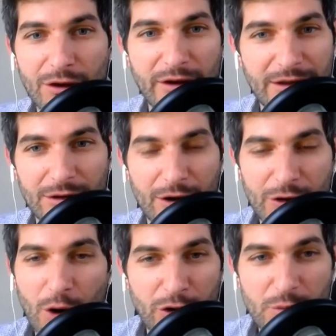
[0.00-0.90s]
you know, can, are
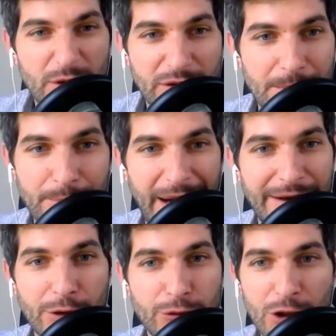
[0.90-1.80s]
you are you building
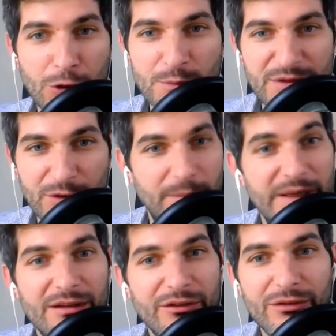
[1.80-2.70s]
biodomes for
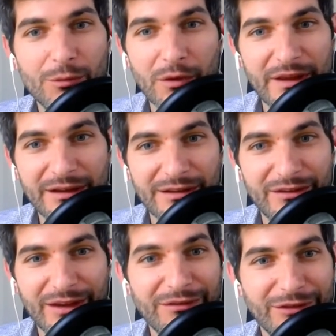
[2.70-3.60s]
bees where they can
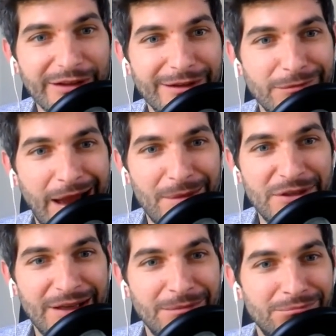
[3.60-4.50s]
safely
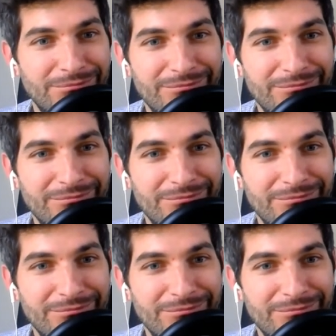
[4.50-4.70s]
habitate?